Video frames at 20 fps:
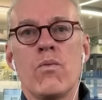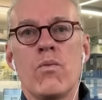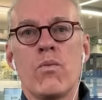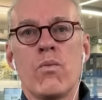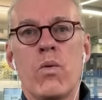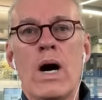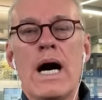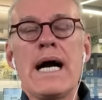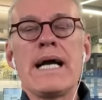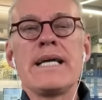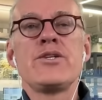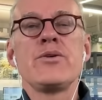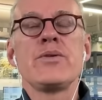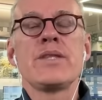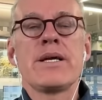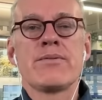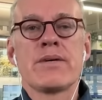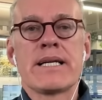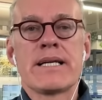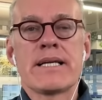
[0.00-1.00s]
why do
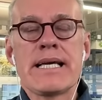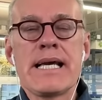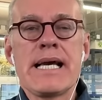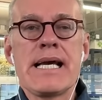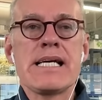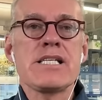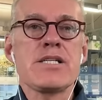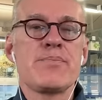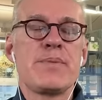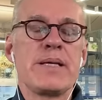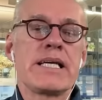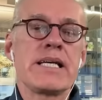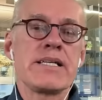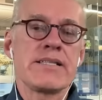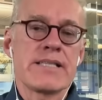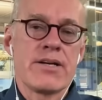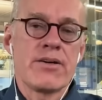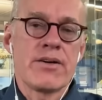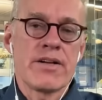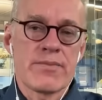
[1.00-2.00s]
they run out of cash? Because
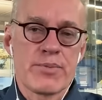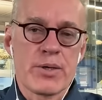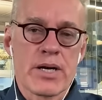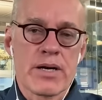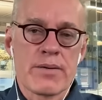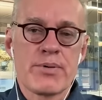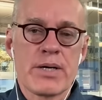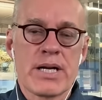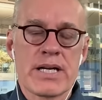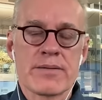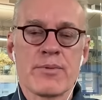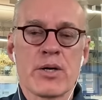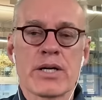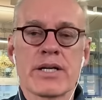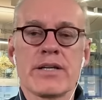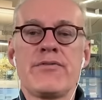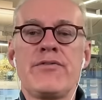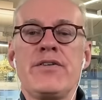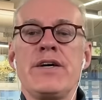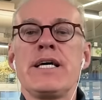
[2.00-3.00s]
they don't have product
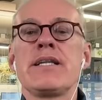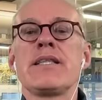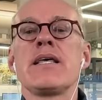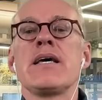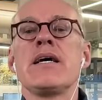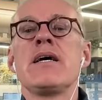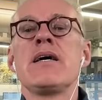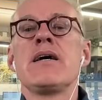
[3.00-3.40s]
market fit.